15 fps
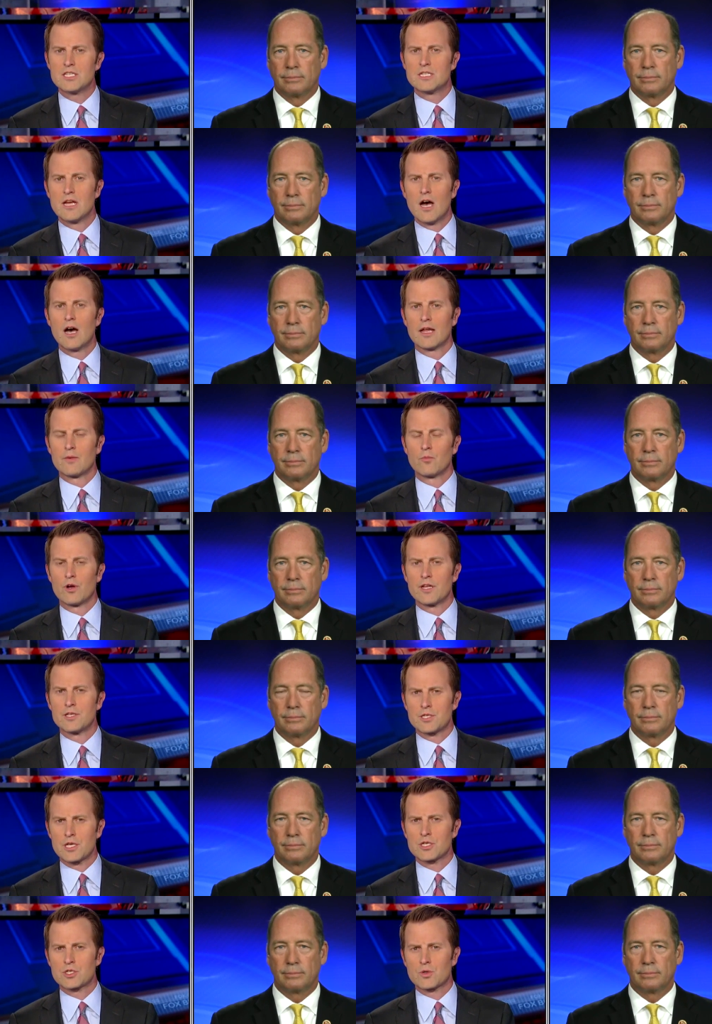Speaker 1: done, what
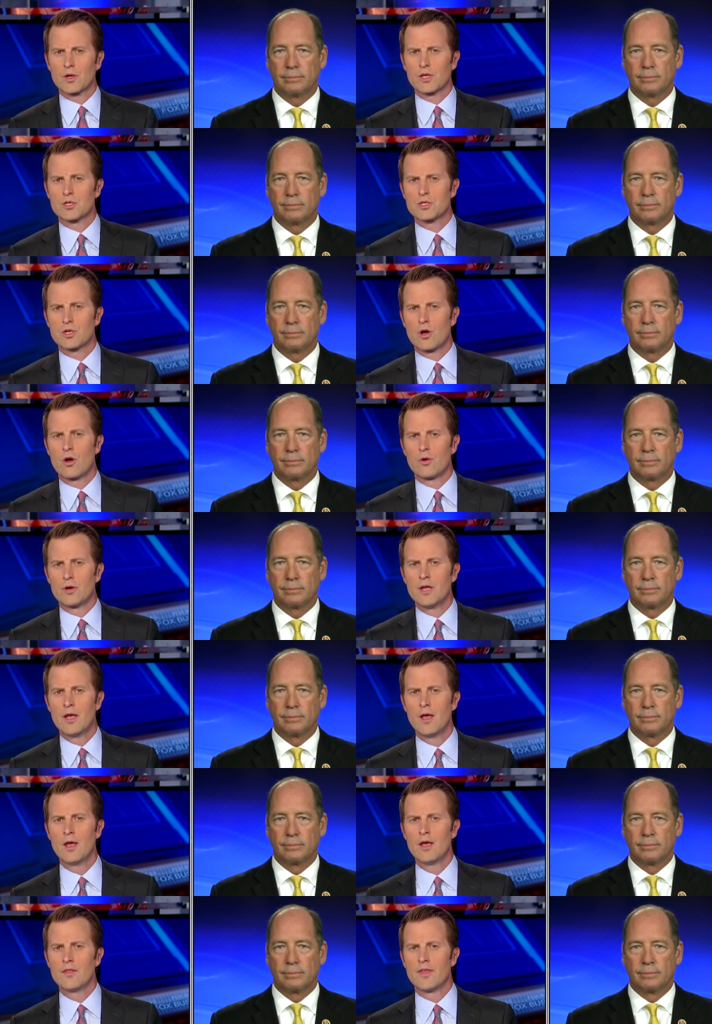his history has shown
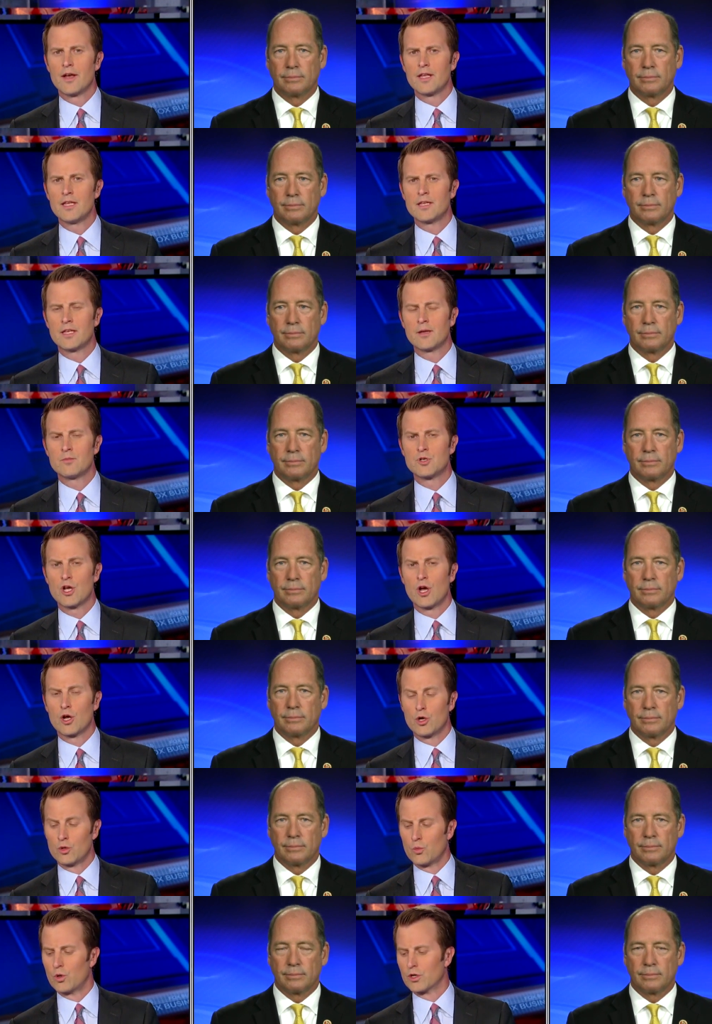that he, Kim Jong
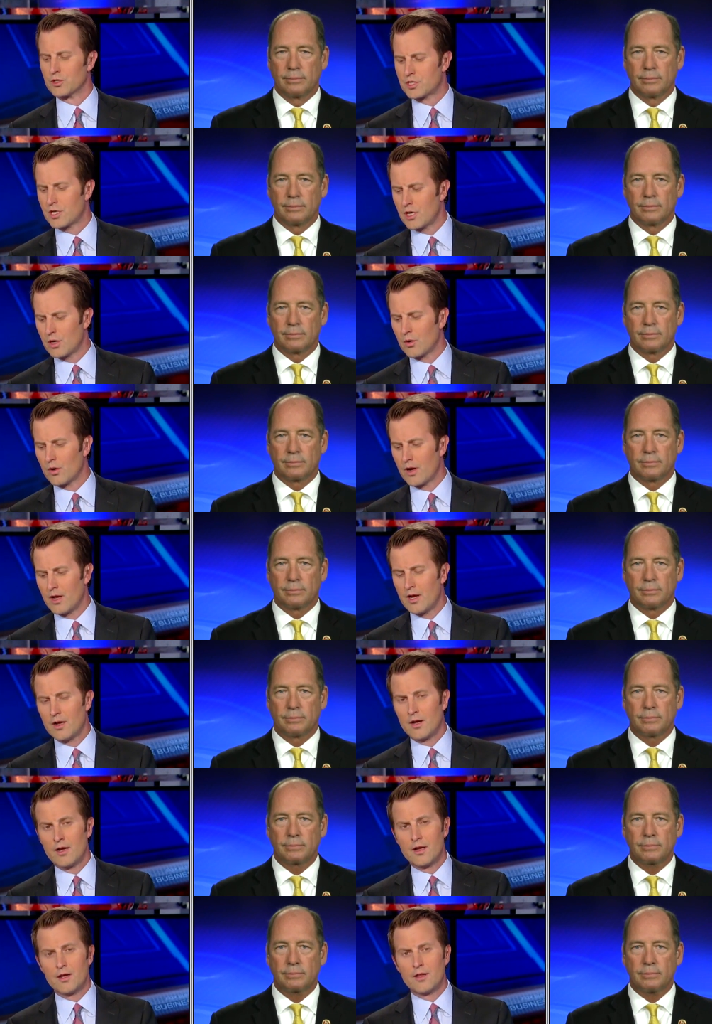Un, will do,
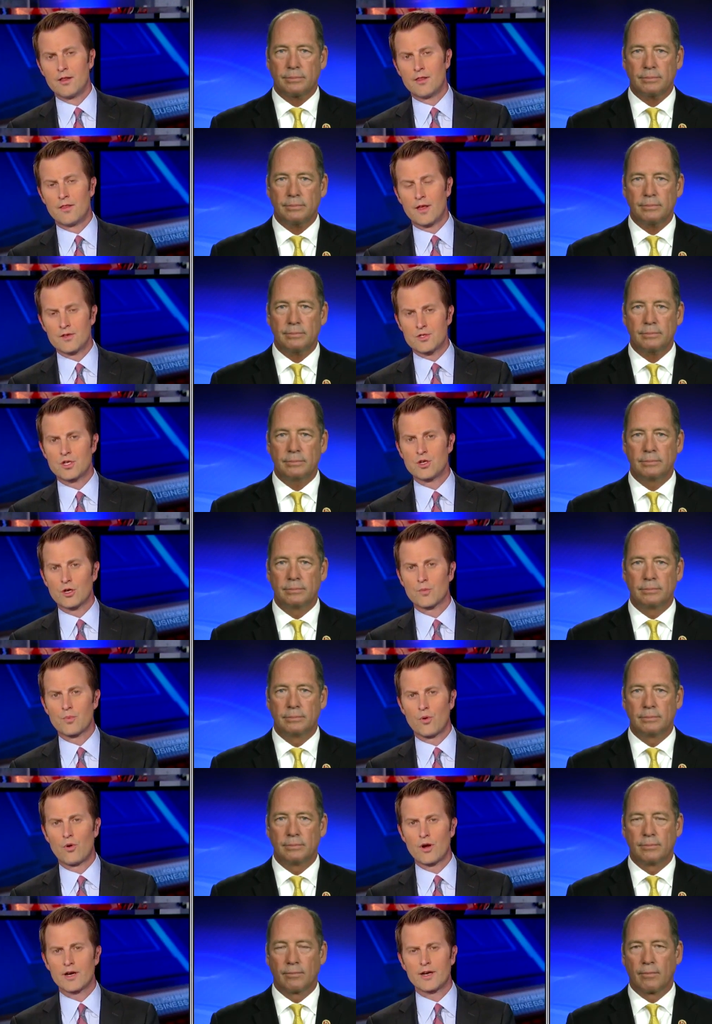then to your
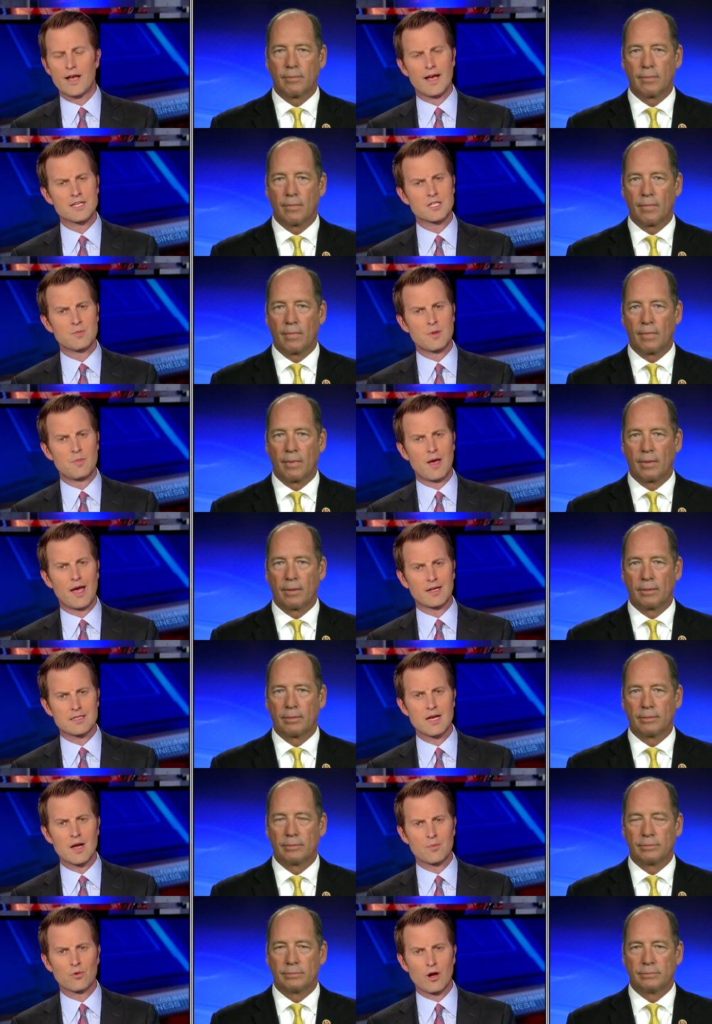point, it has to be backed
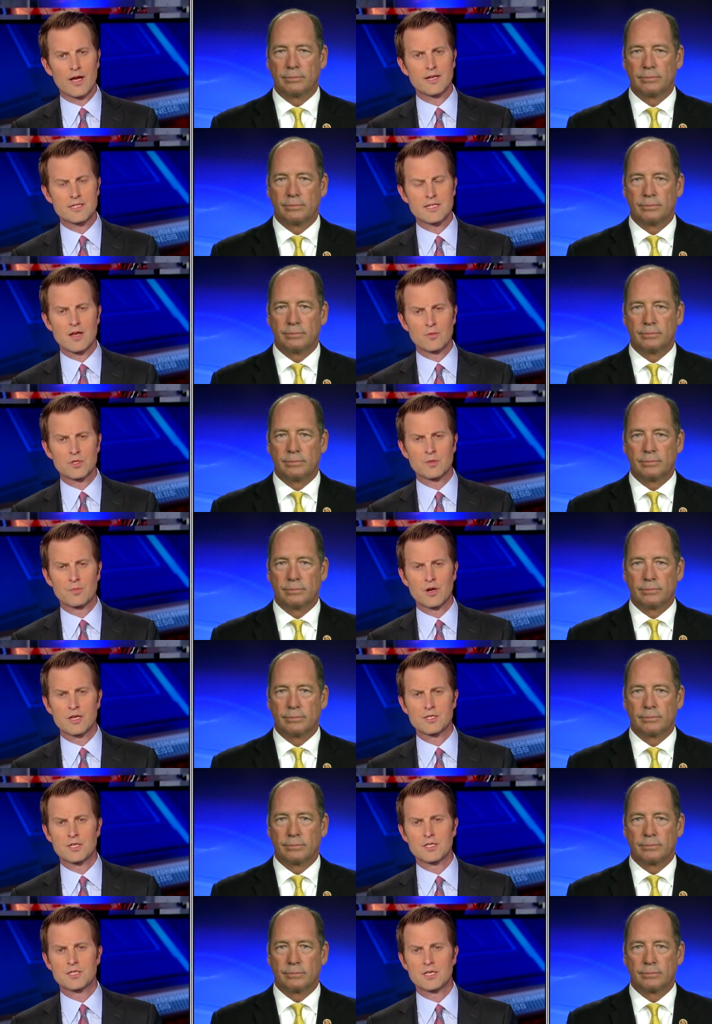up, right? Isn't that what the
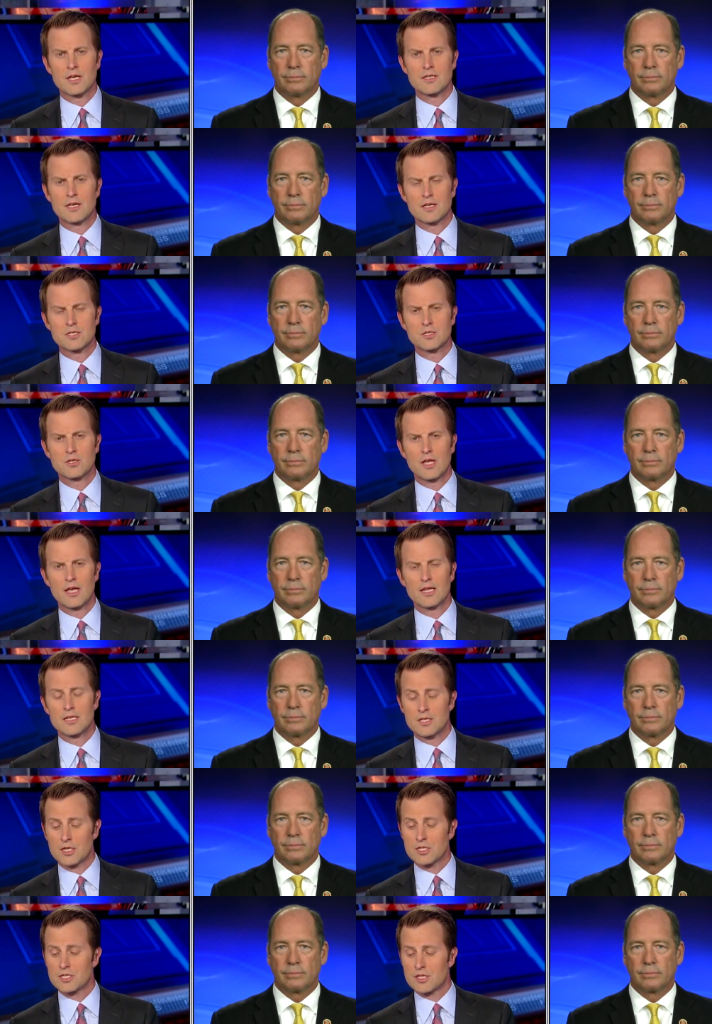president said yesterday?
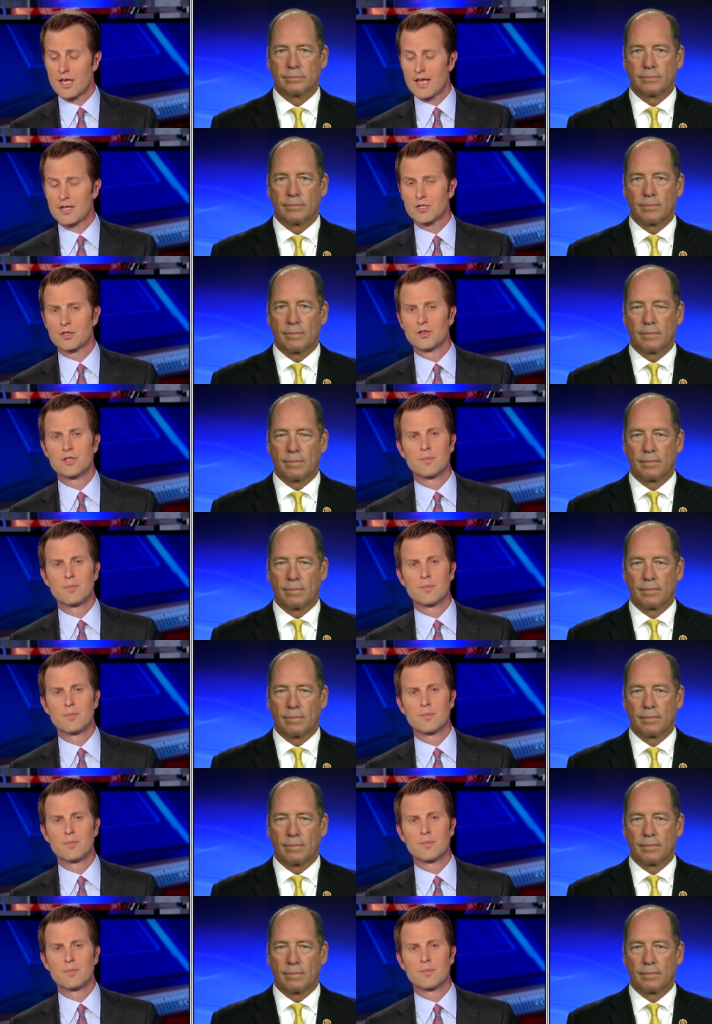And doesn't that include the